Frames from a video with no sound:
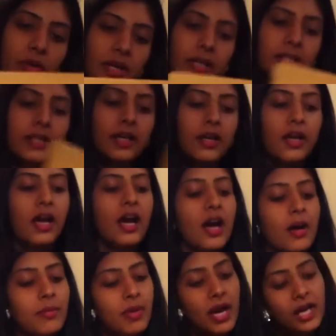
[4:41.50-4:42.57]
to it.
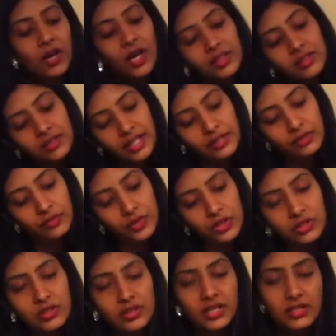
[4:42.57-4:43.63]
Um, I got the leather
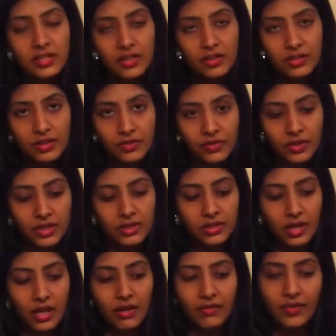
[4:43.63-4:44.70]
version, there's other
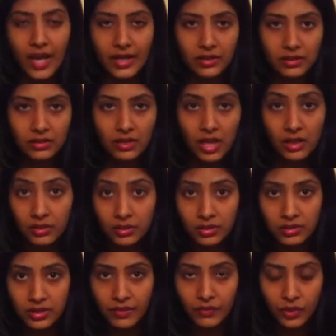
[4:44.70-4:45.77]
different uh, vinyl
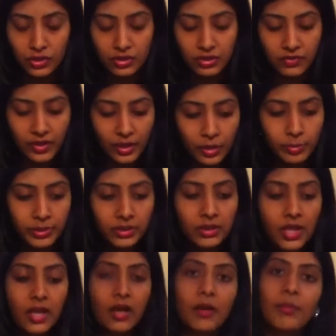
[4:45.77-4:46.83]
colors and versions
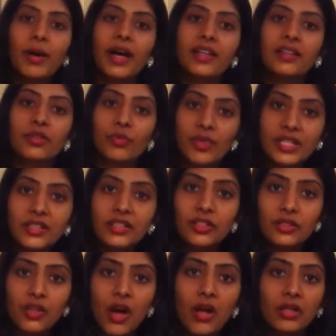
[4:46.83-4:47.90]
available, but the reason
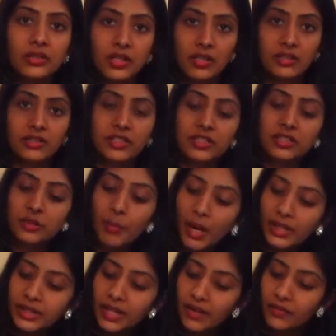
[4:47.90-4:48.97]
it's called our
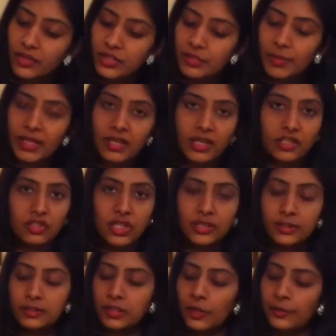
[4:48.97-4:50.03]
smart cover is because,
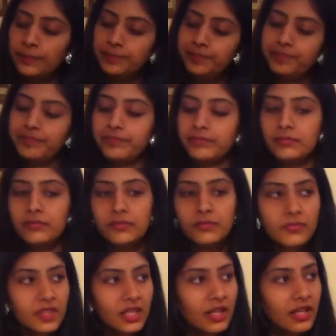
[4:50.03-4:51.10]
check this out,
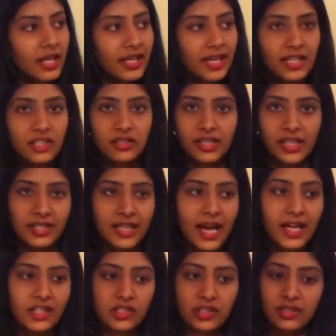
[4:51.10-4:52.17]
it actually
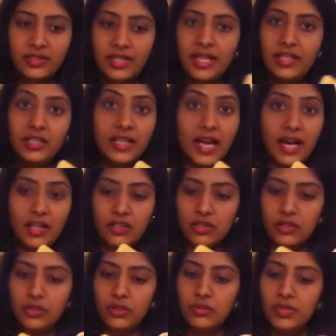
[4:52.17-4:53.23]
attaches and
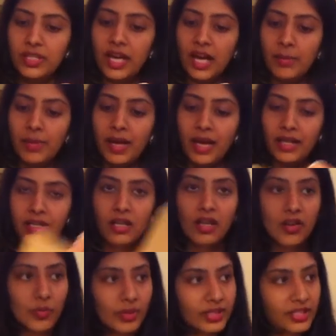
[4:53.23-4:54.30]
detaches to the iPad
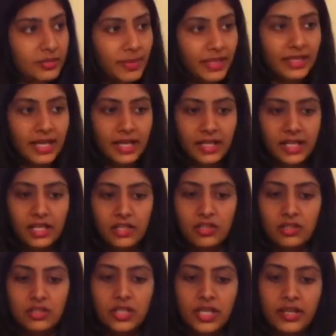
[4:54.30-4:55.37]
with these magnetic
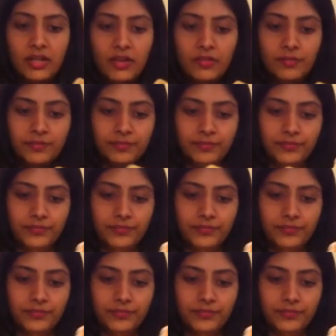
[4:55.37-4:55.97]
hinges. Check it out.